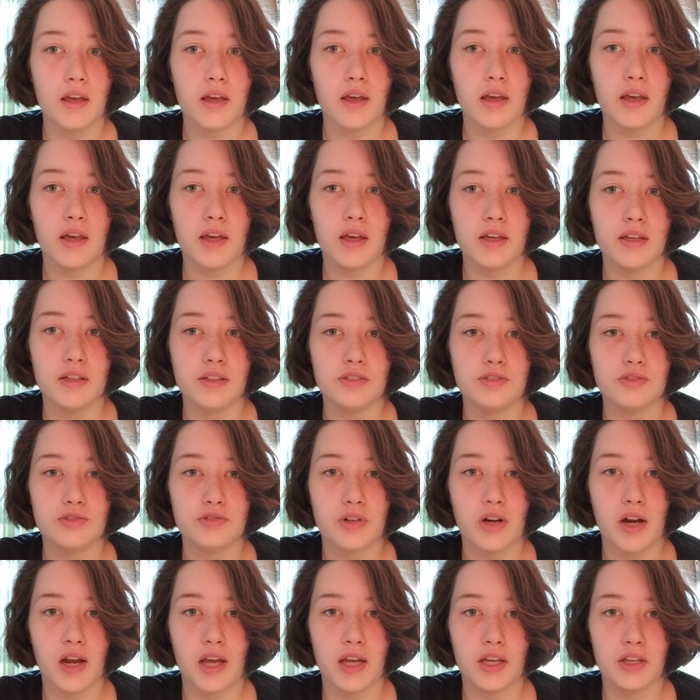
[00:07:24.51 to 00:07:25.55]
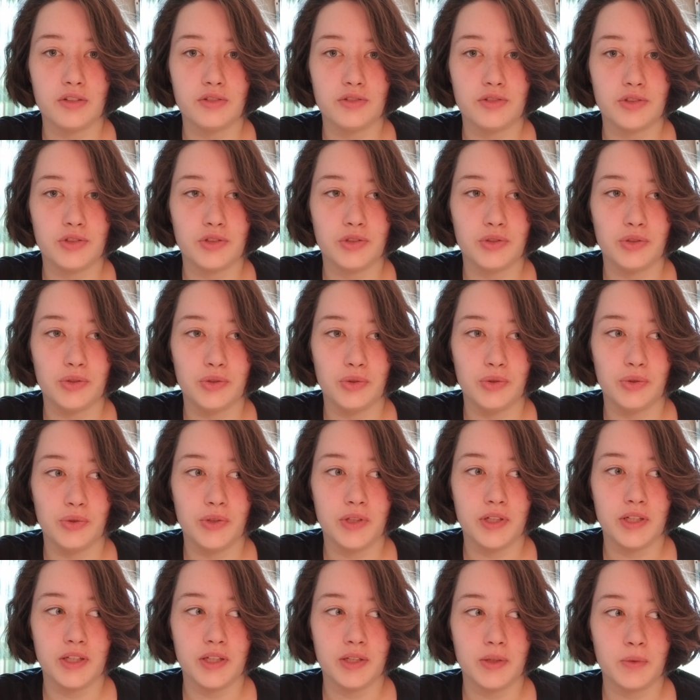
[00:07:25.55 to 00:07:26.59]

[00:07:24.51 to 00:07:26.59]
and trying to